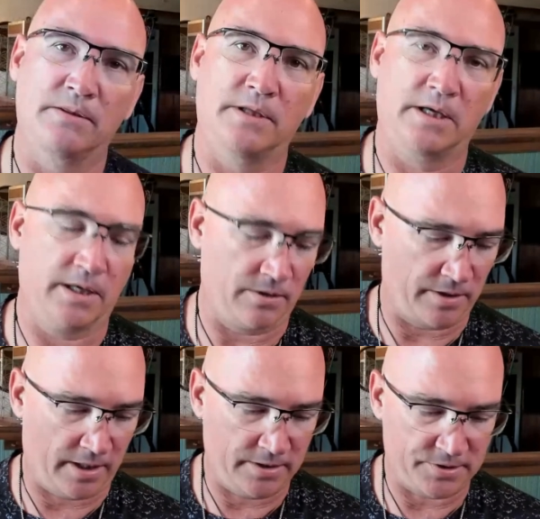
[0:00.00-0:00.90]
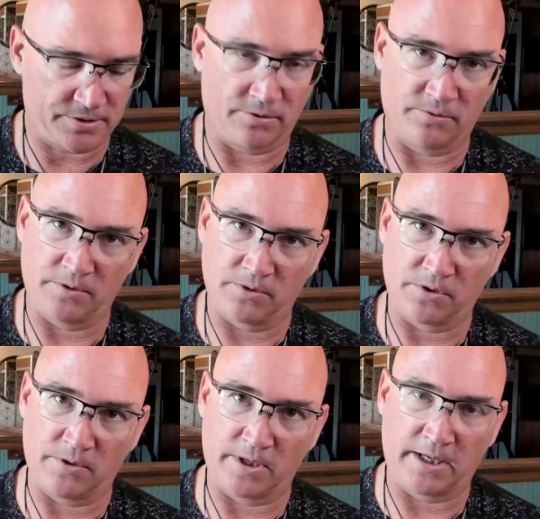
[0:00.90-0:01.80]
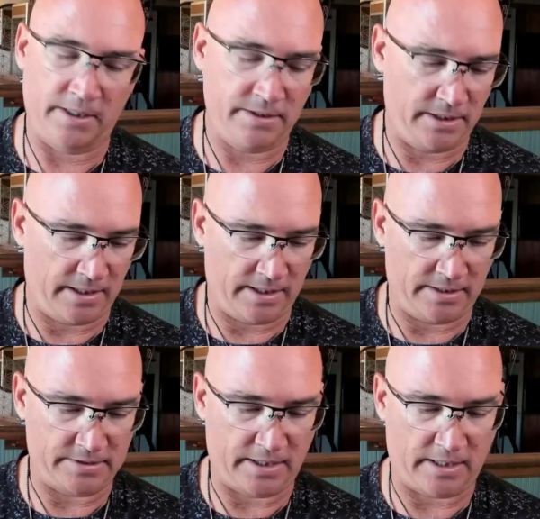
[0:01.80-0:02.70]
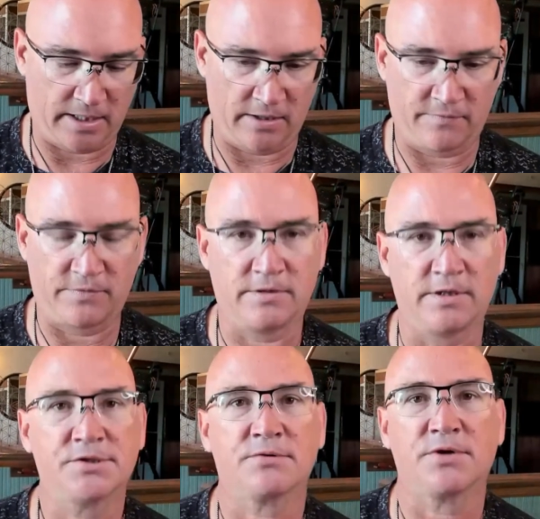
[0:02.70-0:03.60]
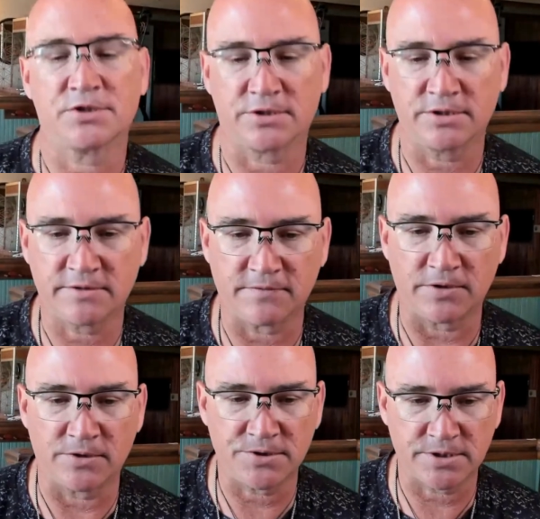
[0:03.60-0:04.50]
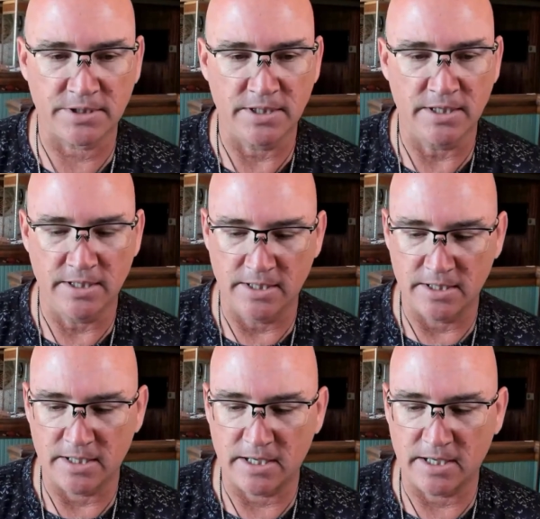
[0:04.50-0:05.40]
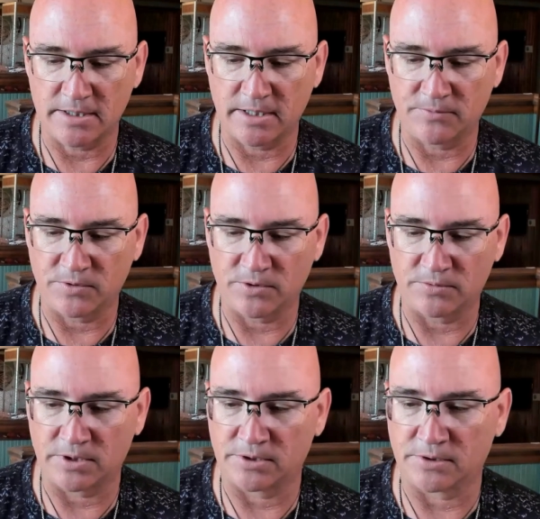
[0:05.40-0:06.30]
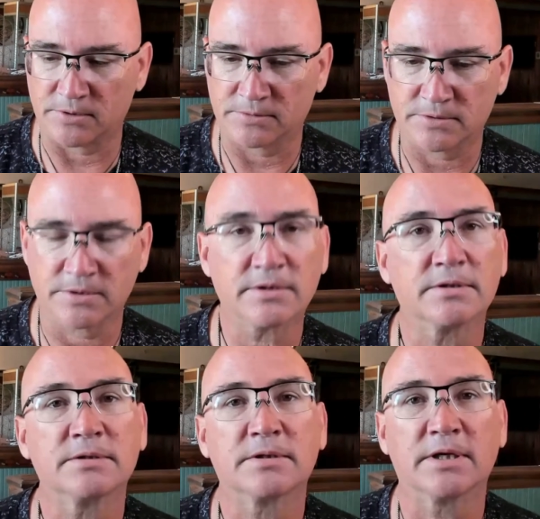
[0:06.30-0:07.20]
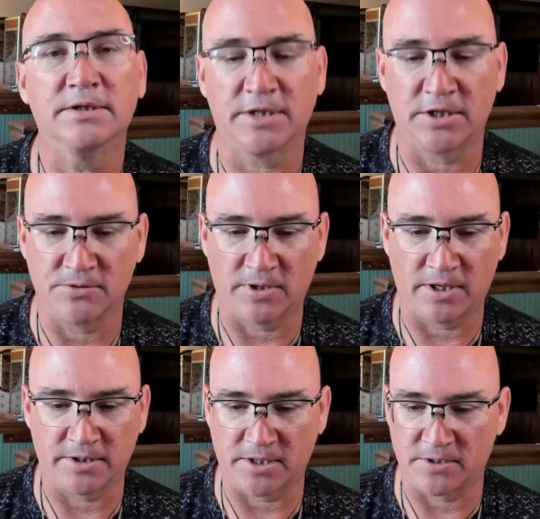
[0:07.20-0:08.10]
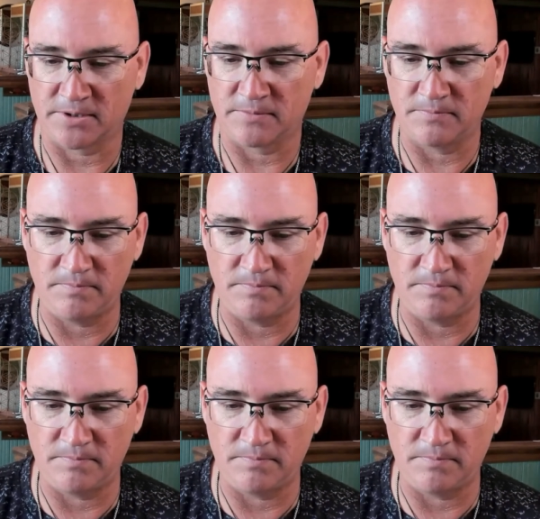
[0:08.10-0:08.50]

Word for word: the internet. So, we'll go ahead and take care of these questions first, and then we will continue on here.